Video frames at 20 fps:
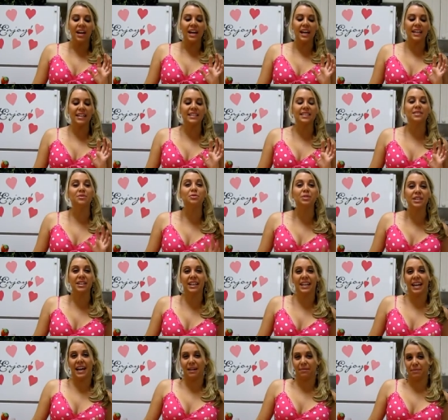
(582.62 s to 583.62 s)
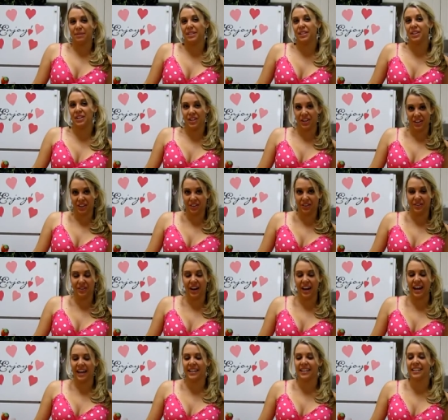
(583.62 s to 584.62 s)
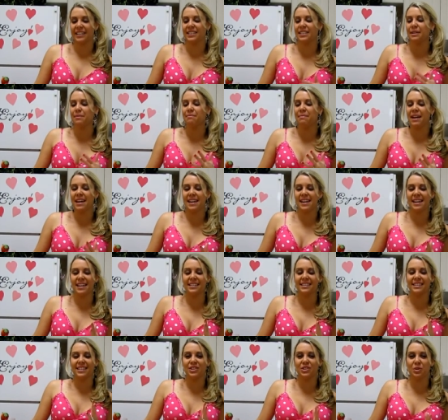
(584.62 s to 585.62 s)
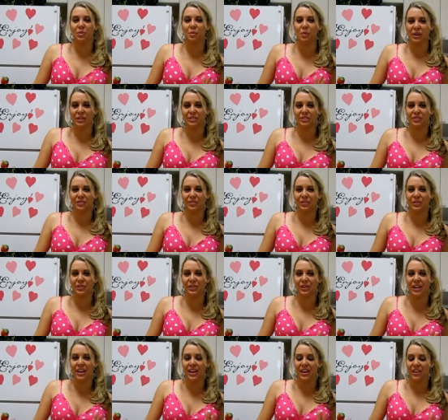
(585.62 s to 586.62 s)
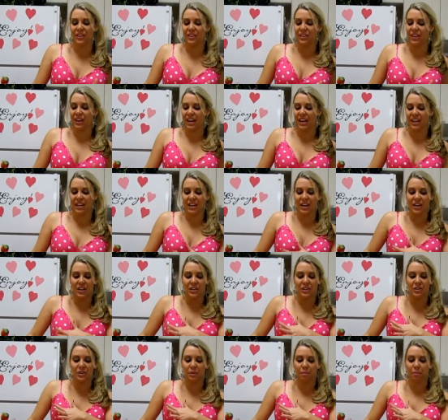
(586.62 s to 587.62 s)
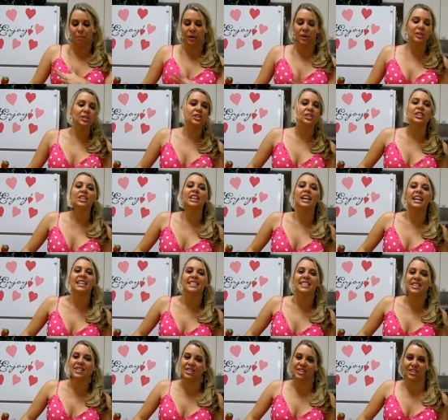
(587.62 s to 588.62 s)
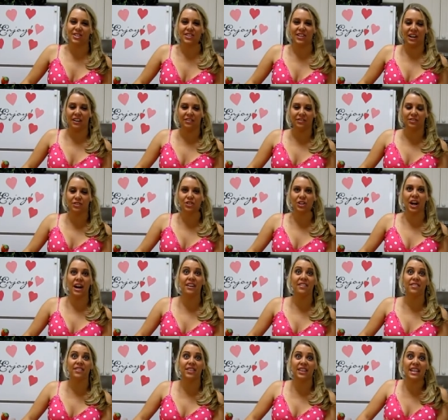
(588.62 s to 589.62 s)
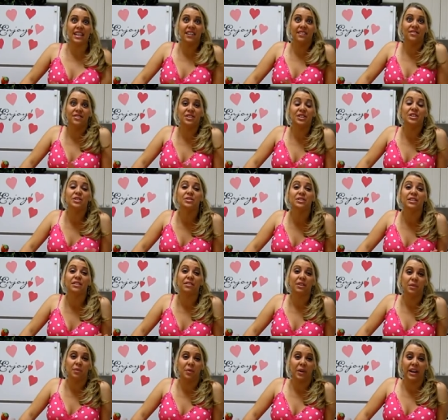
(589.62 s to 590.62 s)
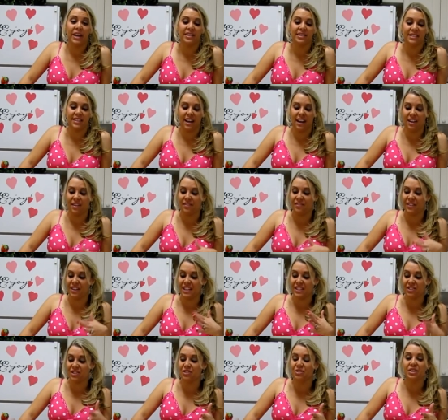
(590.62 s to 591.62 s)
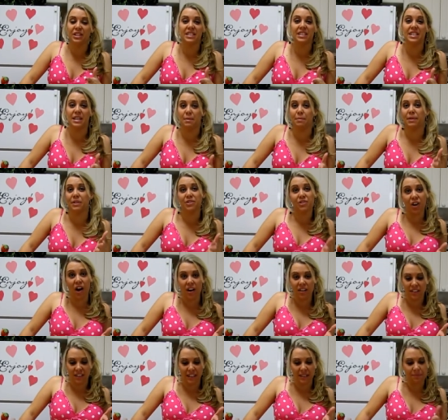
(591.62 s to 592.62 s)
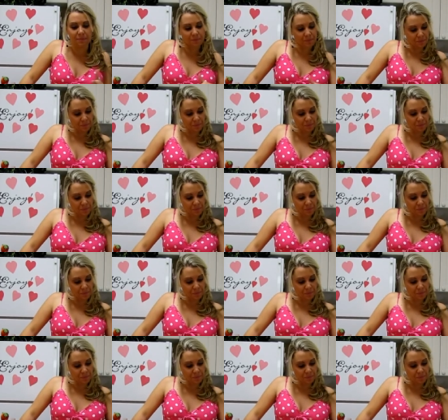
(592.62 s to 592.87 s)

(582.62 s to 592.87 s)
It is really up to you and to make it such a wonderful thing, you can personalize it yourself. Try think of new different ways of things you can dip in chocolate.